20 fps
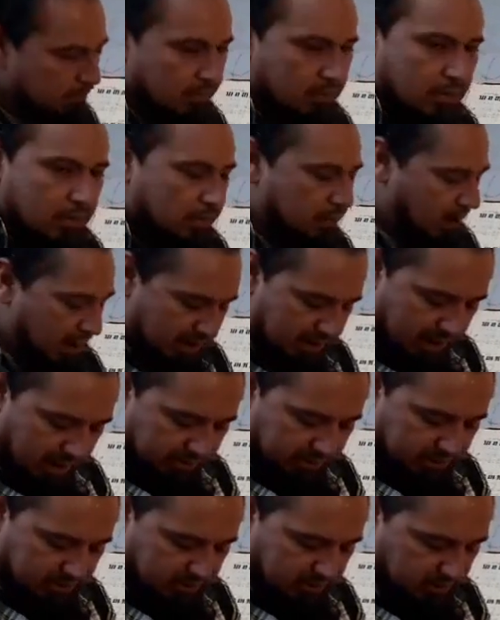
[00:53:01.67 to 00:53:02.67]
Right now,
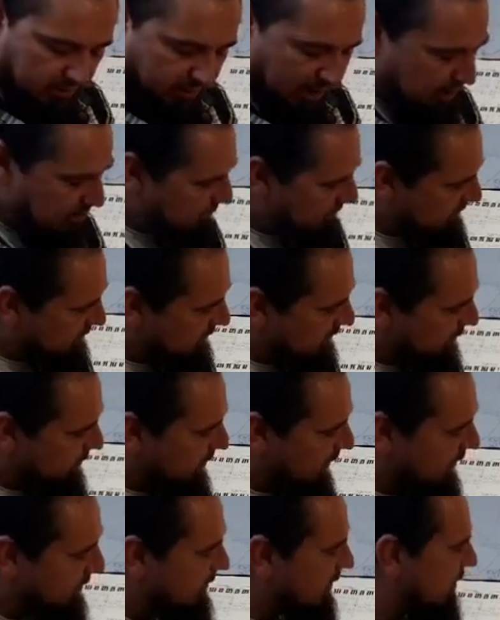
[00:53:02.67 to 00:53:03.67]
this is the right
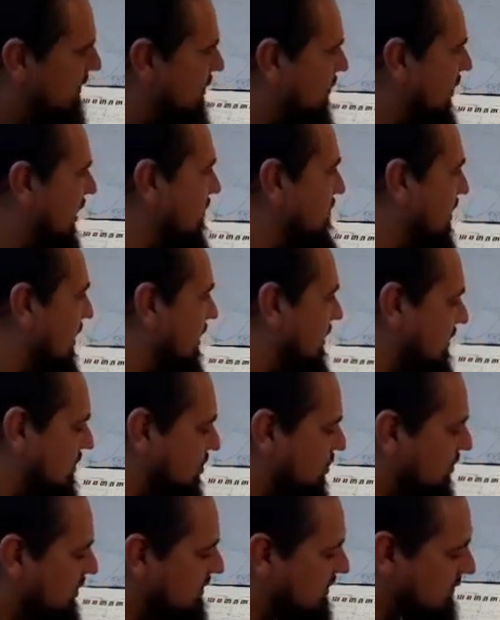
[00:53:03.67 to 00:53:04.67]
melody.
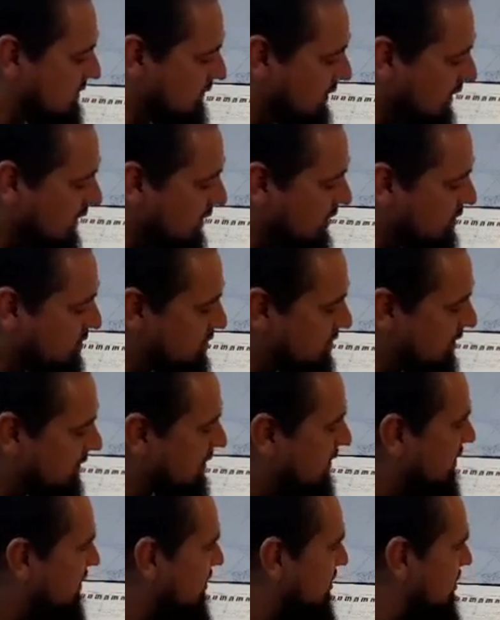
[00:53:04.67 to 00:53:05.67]
So this is
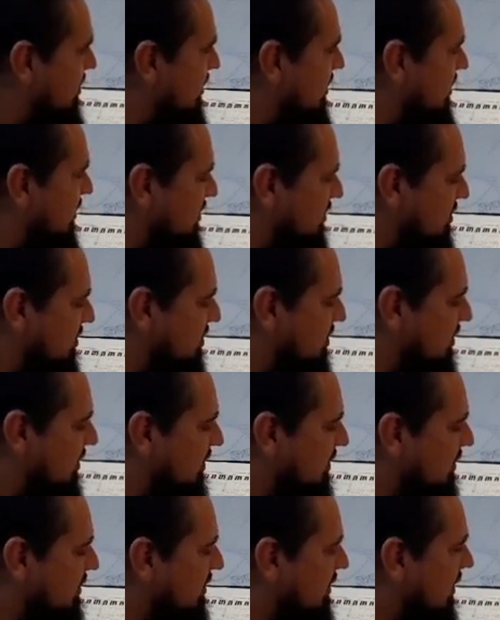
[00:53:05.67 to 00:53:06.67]
G G G
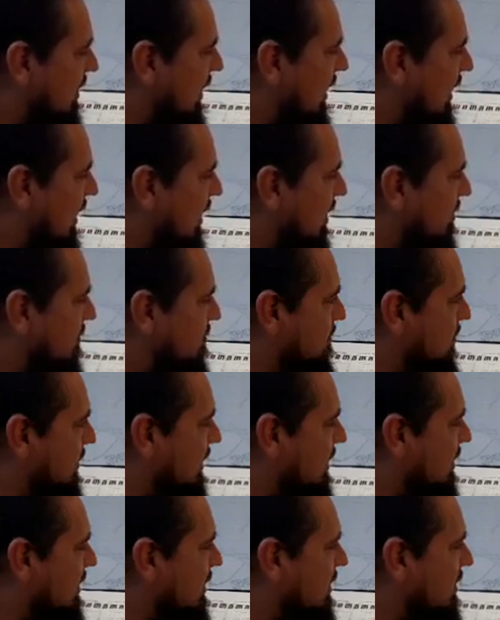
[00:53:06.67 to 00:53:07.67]
A B
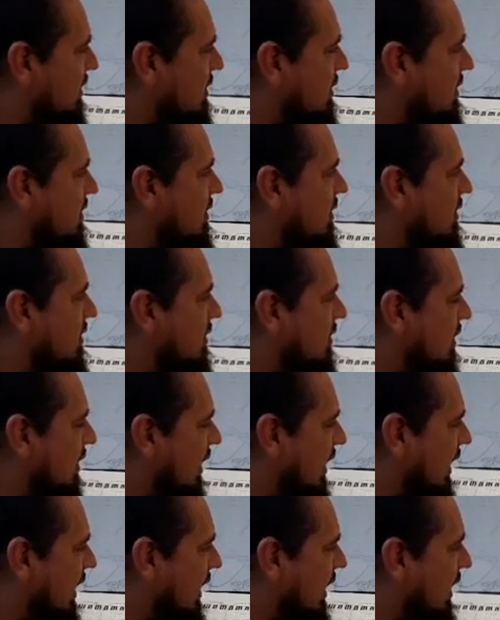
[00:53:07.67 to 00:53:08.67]

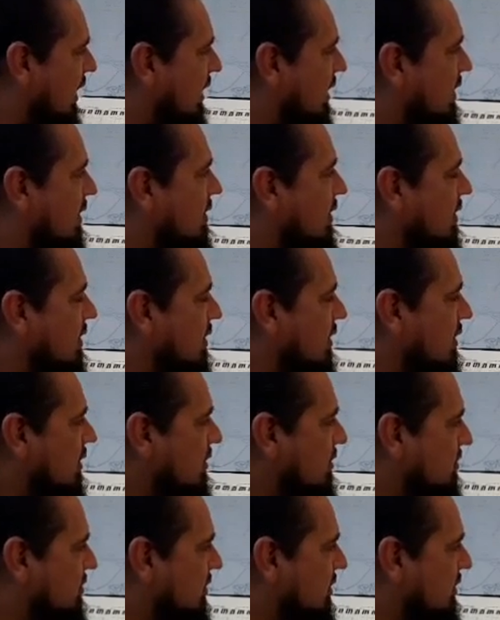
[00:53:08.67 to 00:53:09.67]
A
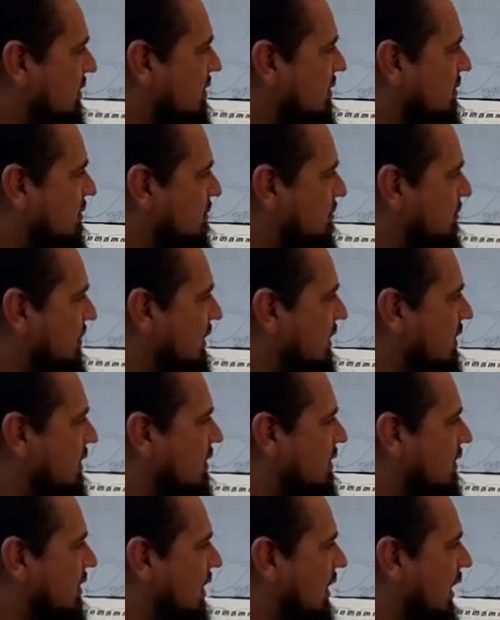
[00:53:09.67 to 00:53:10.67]
G B
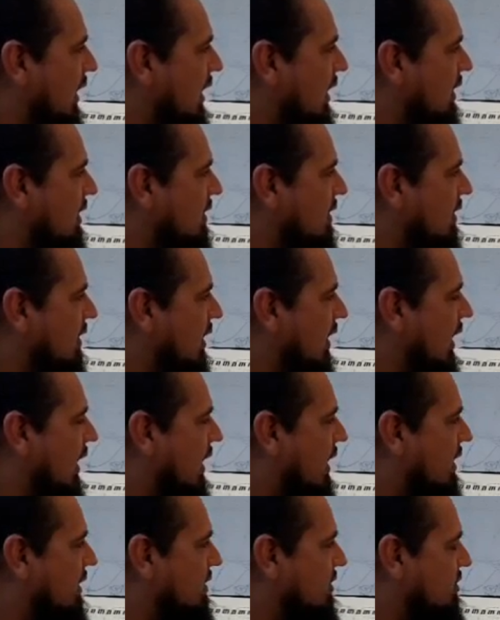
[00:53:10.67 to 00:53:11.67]
A A
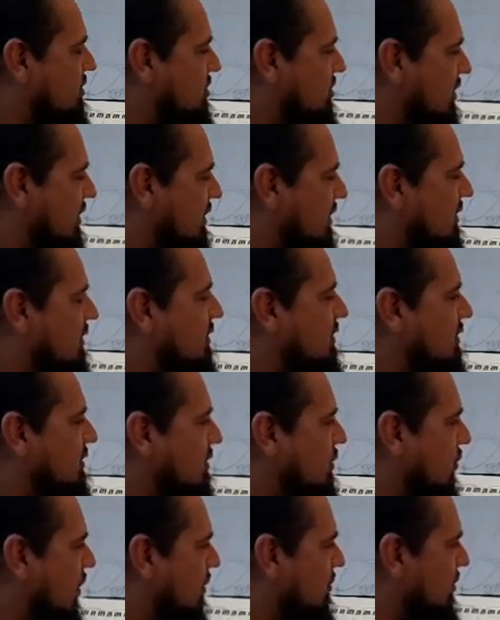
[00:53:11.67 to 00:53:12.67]
G.
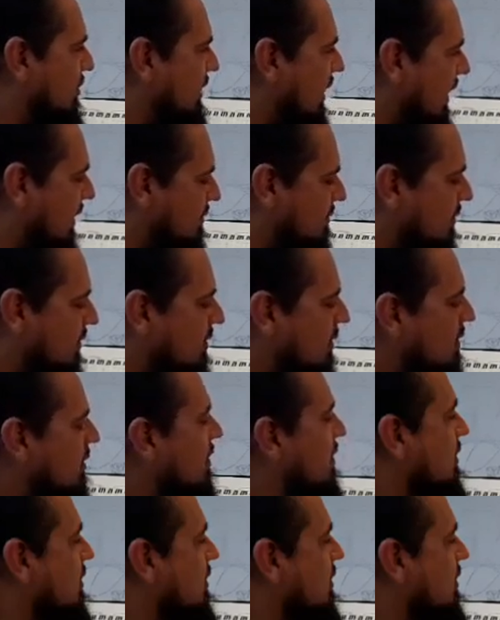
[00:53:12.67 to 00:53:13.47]
One more time.